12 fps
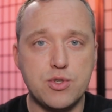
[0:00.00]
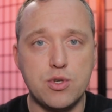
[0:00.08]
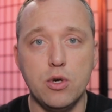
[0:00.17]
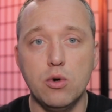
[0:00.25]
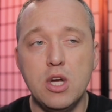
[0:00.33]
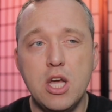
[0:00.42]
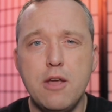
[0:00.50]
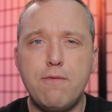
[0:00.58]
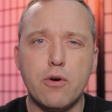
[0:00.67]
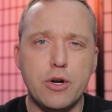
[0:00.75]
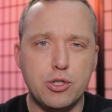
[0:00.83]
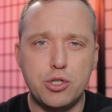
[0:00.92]
So if
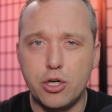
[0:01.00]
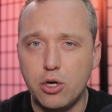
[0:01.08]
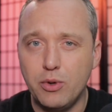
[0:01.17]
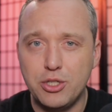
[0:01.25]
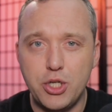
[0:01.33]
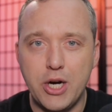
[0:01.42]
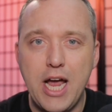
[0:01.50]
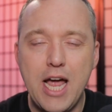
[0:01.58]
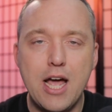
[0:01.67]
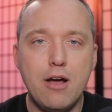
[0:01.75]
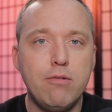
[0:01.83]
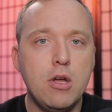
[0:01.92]
you're unsure what you
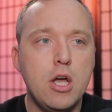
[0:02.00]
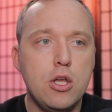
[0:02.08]
have,